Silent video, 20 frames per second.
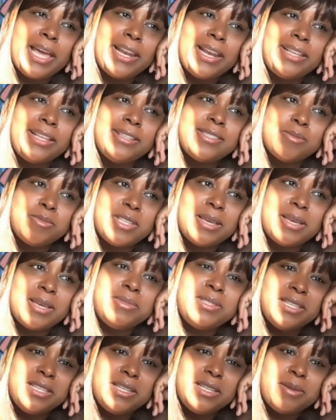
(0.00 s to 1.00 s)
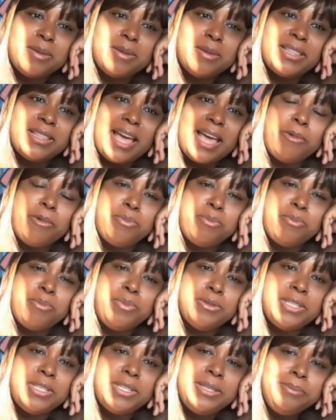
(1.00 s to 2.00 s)
and I sometimes think about that with
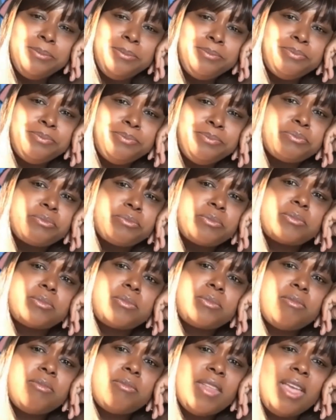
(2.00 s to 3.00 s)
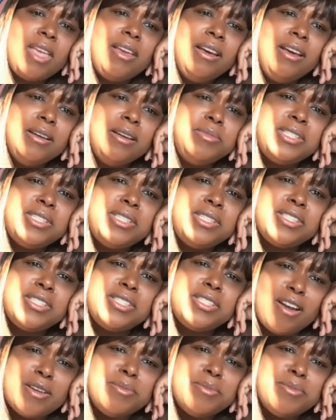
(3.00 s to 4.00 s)
beauty, um,
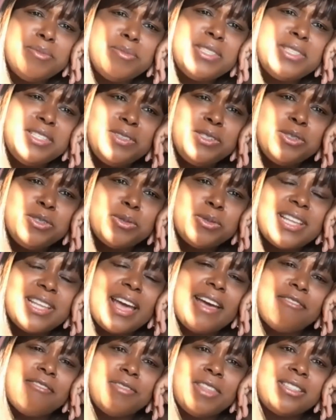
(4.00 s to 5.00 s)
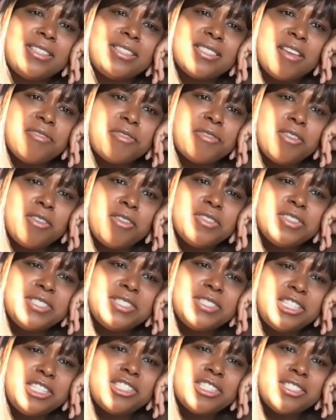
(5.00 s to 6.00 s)
disarms individuals to have like tough
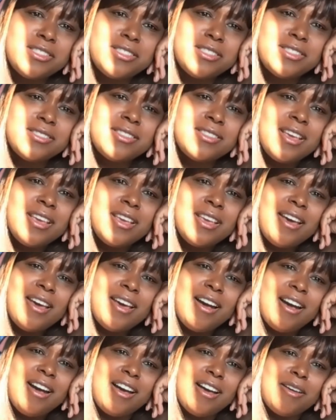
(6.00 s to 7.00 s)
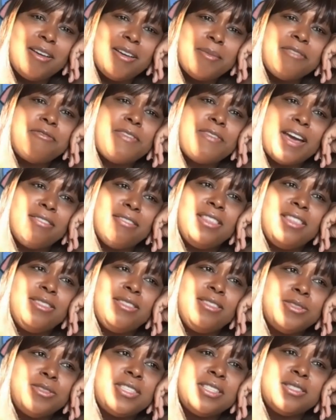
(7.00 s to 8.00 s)
conversations. Um, I found that
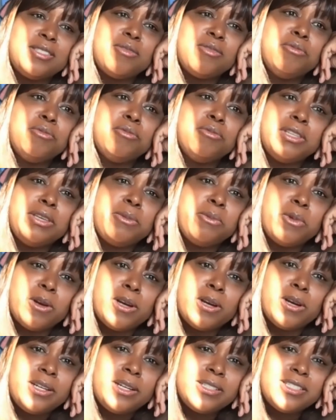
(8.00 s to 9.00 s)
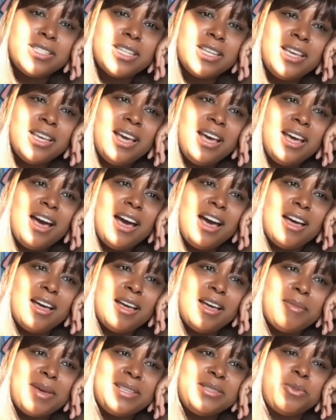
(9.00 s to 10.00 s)
those things have really worked.
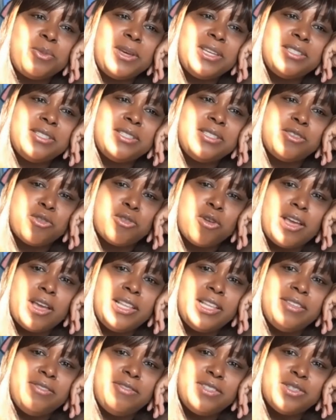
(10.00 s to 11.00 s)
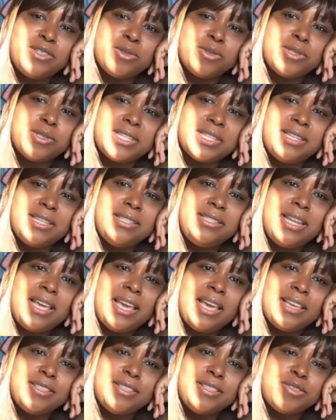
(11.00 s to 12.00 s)
Um, as ways to draw individuals in.
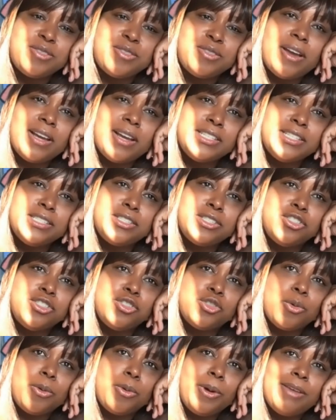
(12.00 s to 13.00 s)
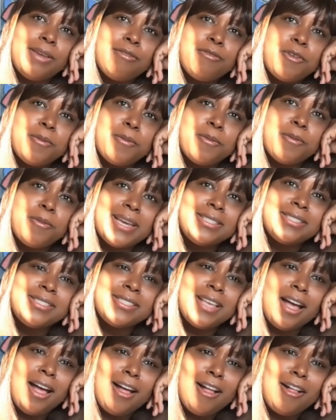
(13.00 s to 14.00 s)
As far as joy for
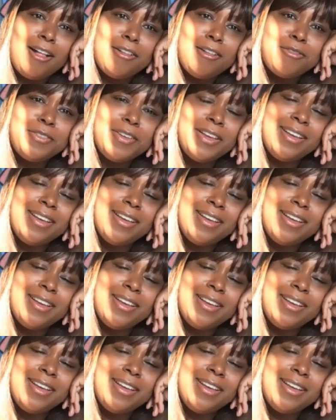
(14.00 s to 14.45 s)
myself.